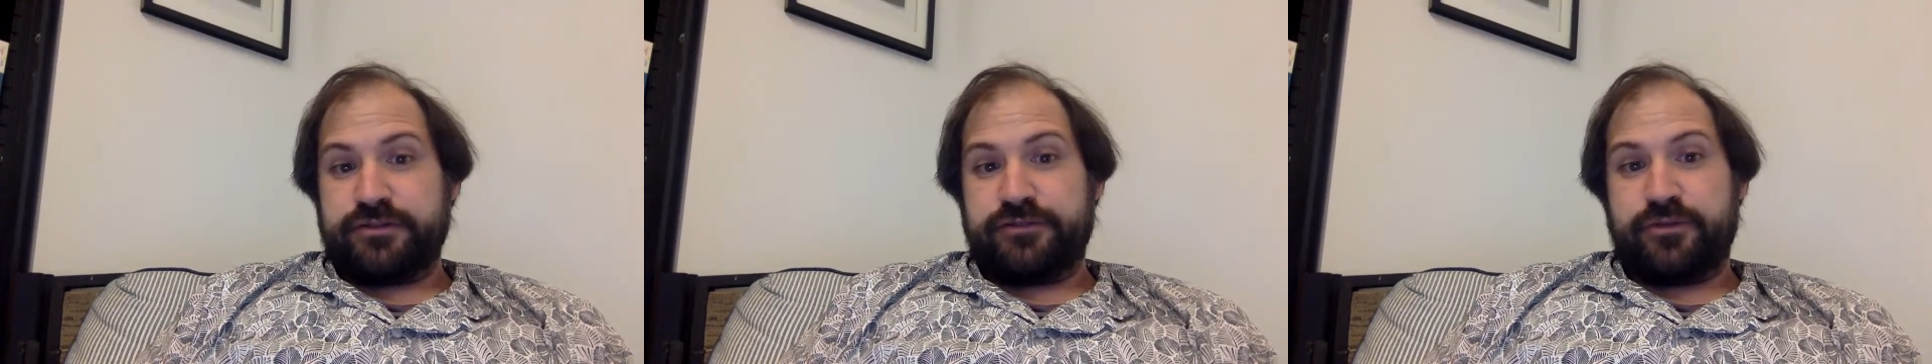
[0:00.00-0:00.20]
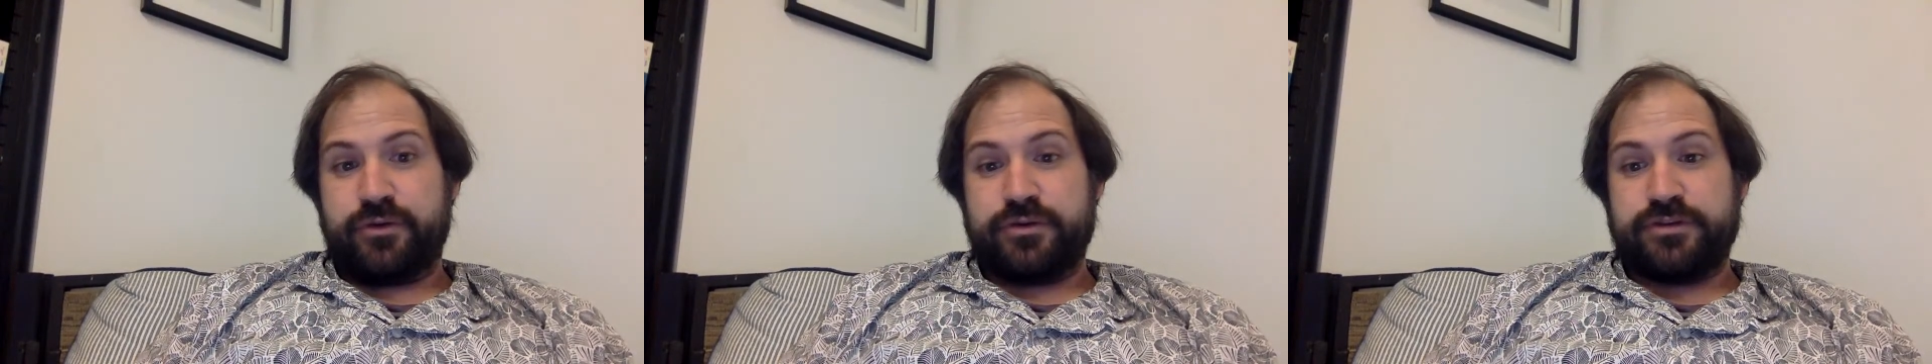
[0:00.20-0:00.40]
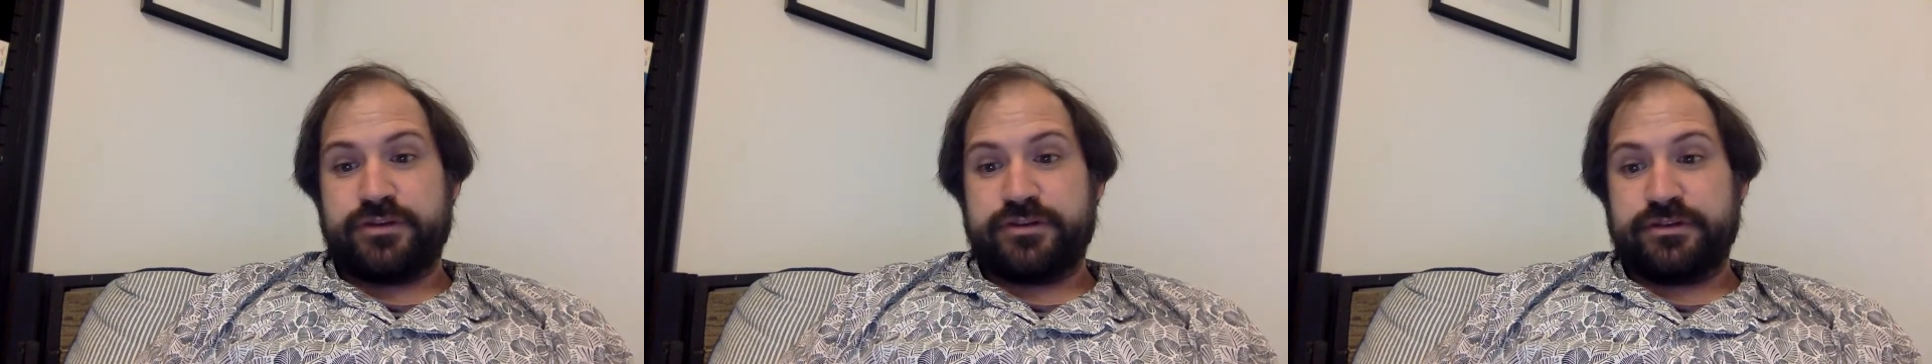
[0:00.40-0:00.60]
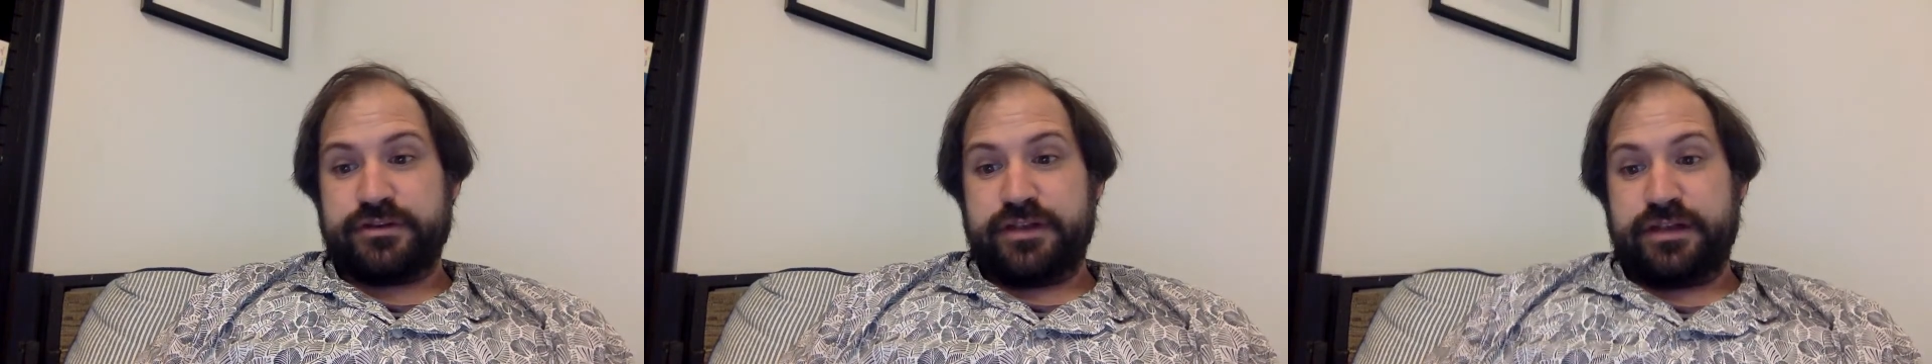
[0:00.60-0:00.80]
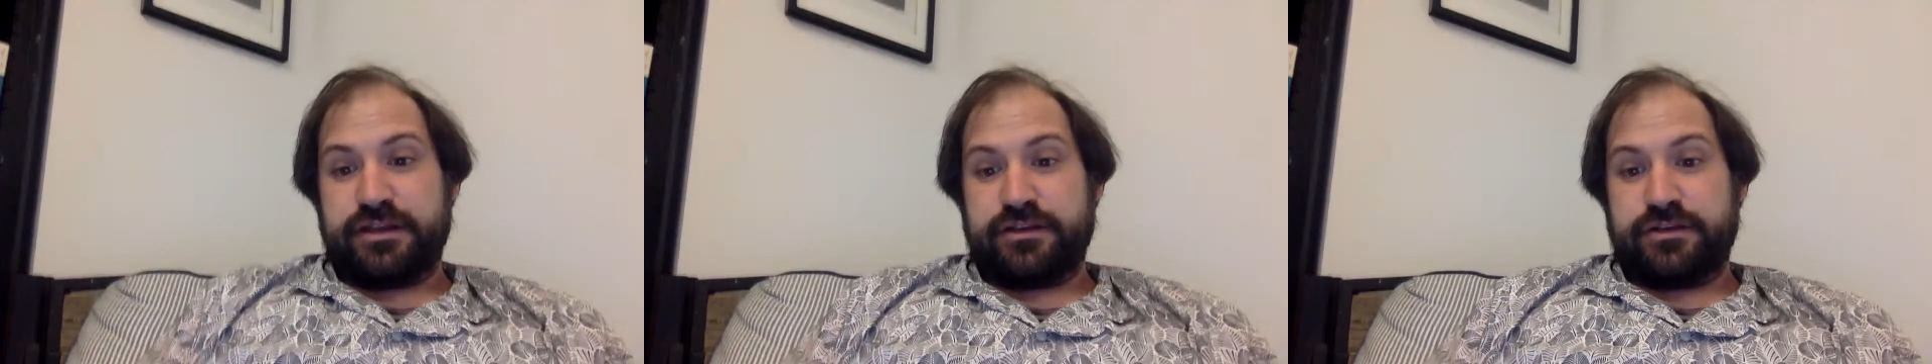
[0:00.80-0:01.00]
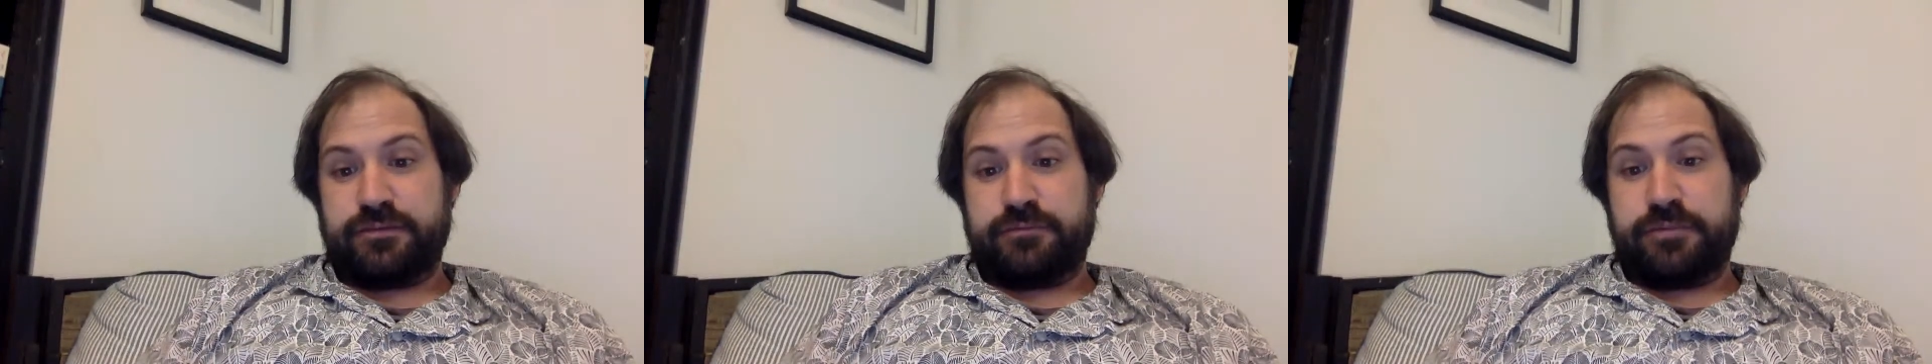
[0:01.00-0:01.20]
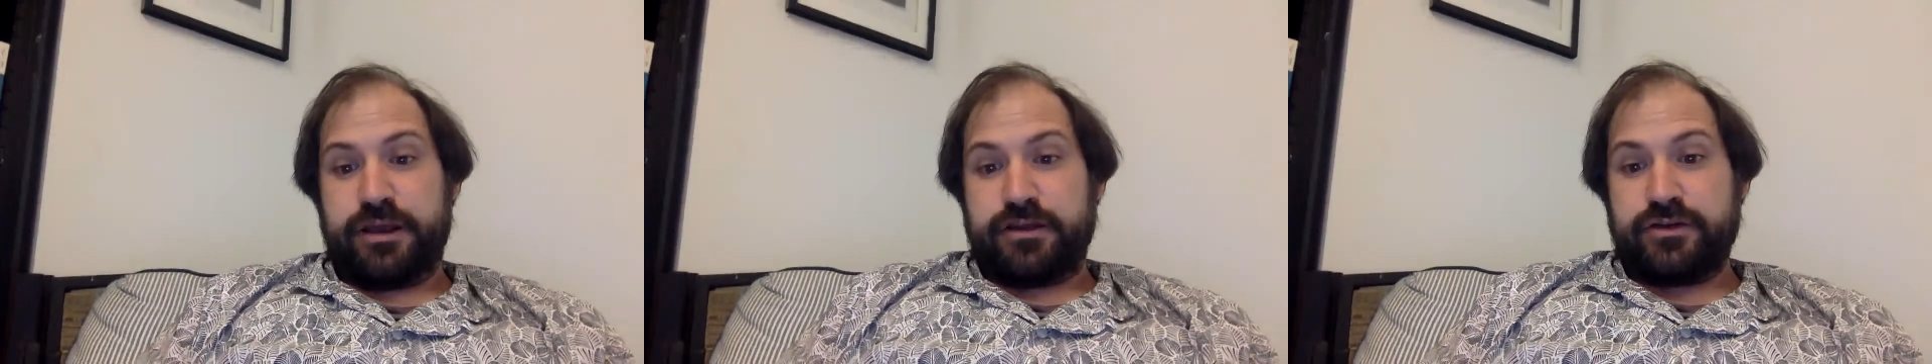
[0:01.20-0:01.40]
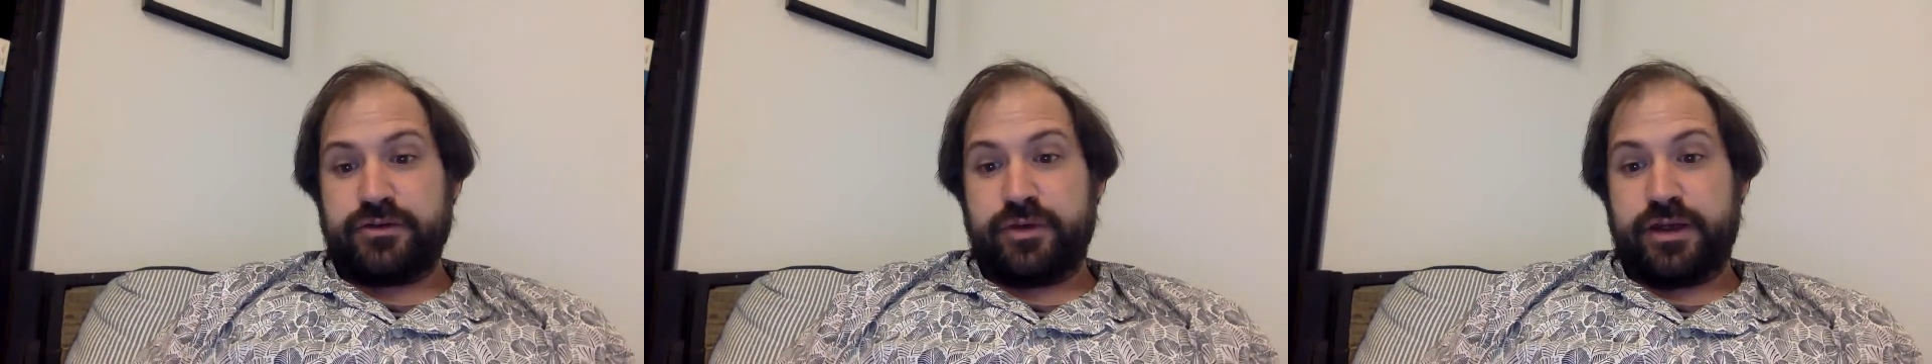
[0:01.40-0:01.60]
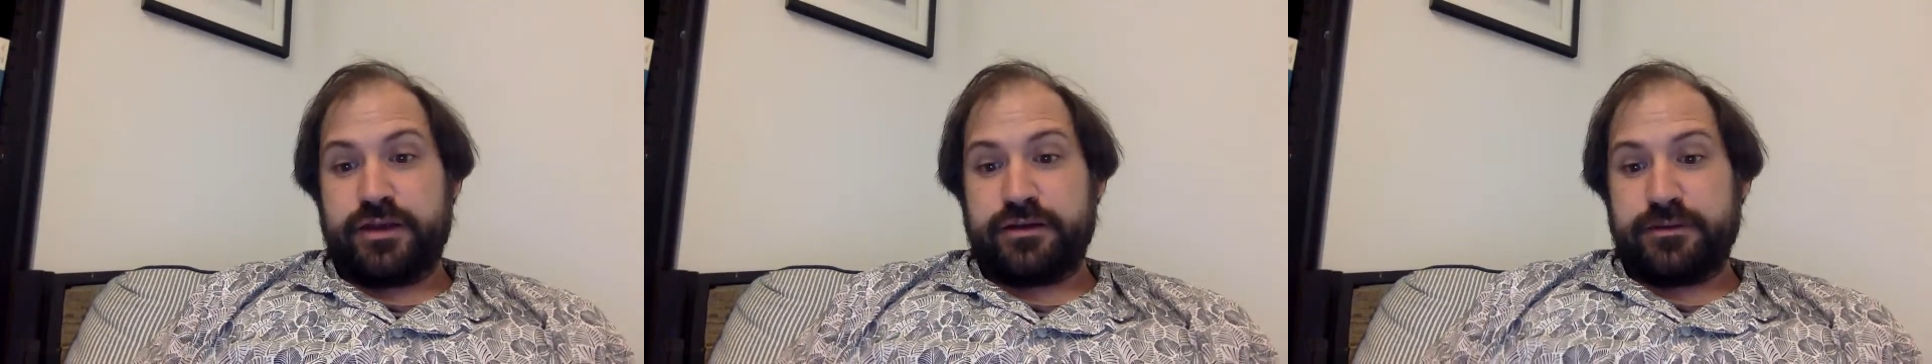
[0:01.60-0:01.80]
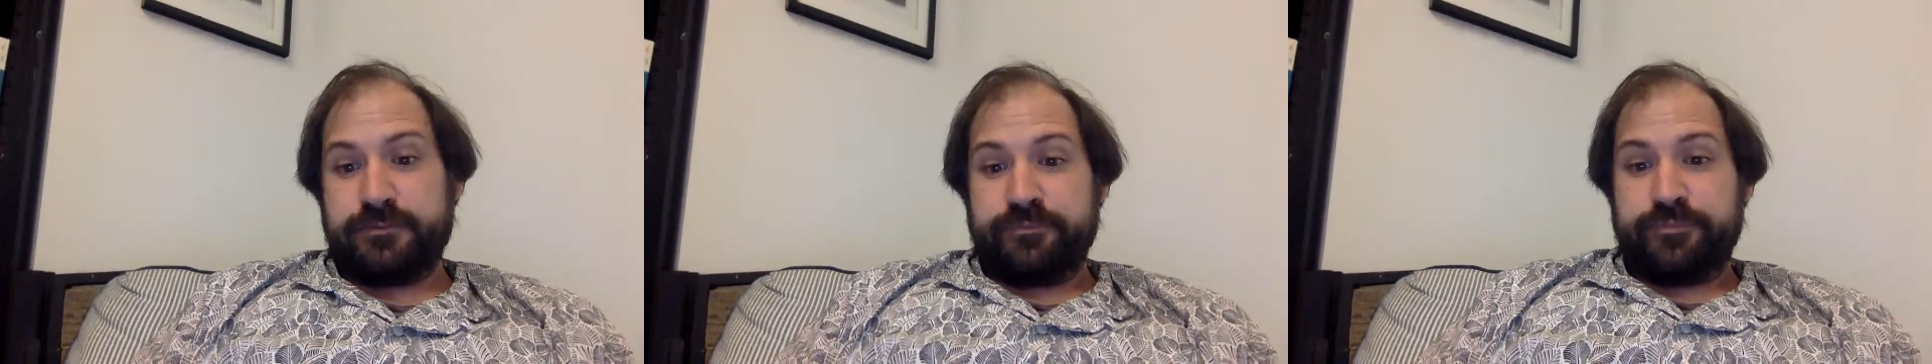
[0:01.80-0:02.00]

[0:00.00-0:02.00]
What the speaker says: forces needed to penetrate.